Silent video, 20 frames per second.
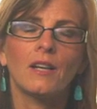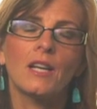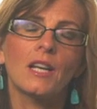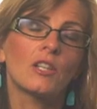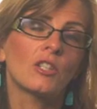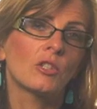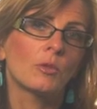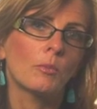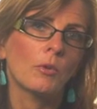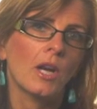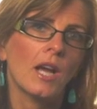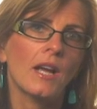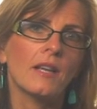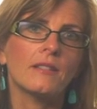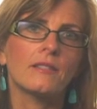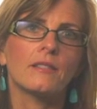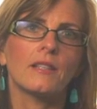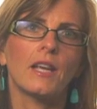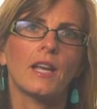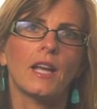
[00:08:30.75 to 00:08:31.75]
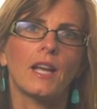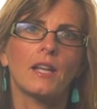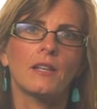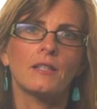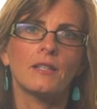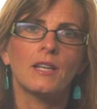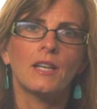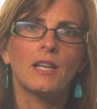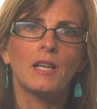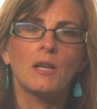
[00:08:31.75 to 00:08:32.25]
express
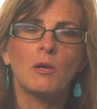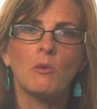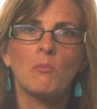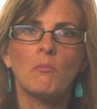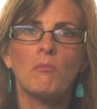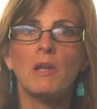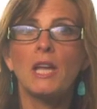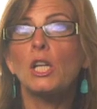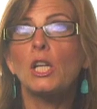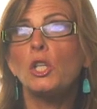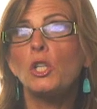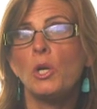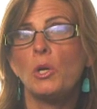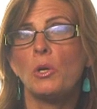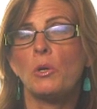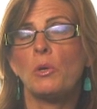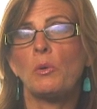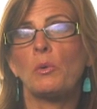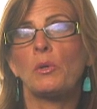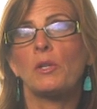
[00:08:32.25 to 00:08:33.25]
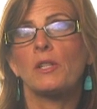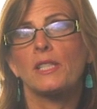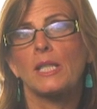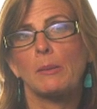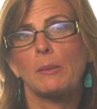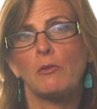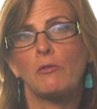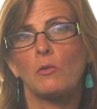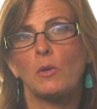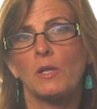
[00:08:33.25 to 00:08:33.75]
and make known
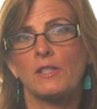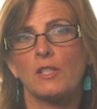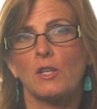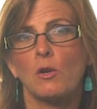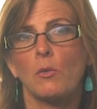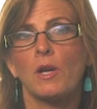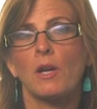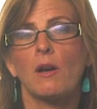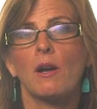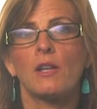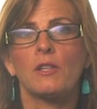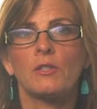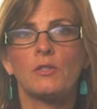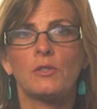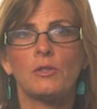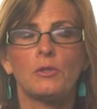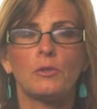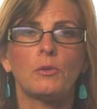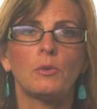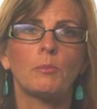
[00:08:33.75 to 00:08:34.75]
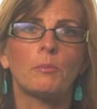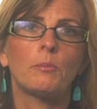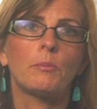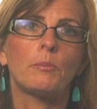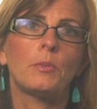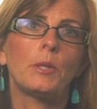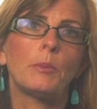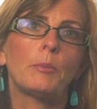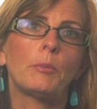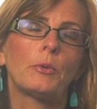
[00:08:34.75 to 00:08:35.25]
some of what's going on to
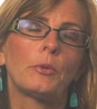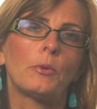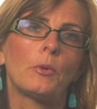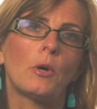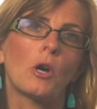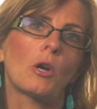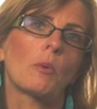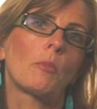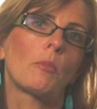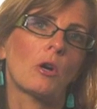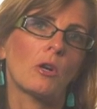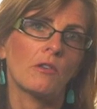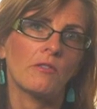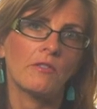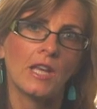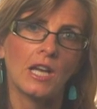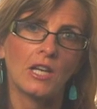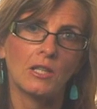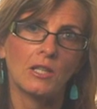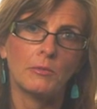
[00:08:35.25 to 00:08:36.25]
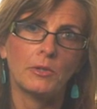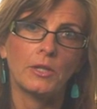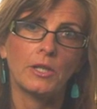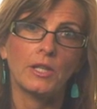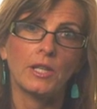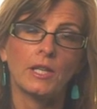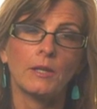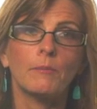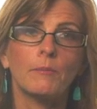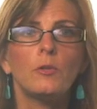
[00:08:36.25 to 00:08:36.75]
people who aren't part of that
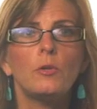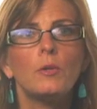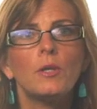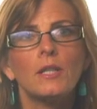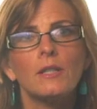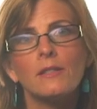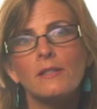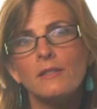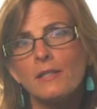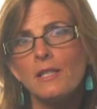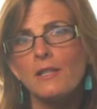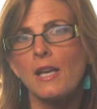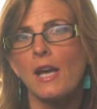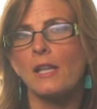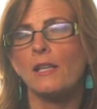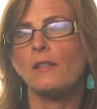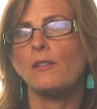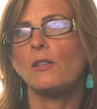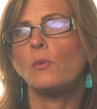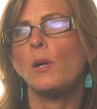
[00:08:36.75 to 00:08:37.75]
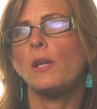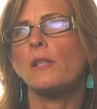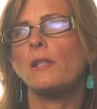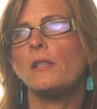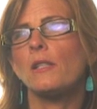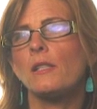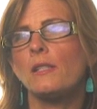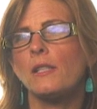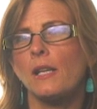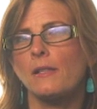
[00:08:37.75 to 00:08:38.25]
community. You can see that in the way
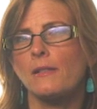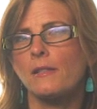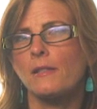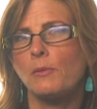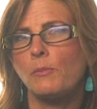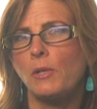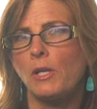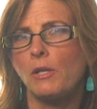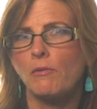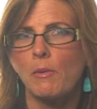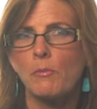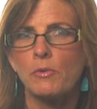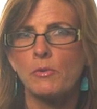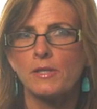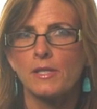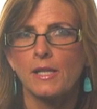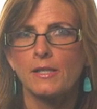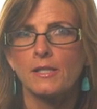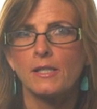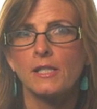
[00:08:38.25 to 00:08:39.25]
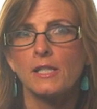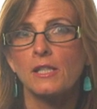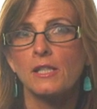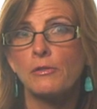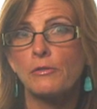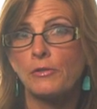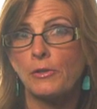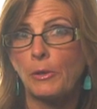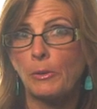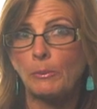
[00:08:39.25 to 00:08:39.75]
that the dance is being represented in
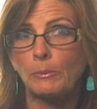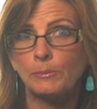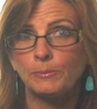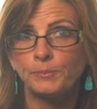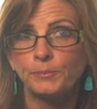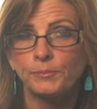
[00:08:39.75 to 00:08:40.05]
the film.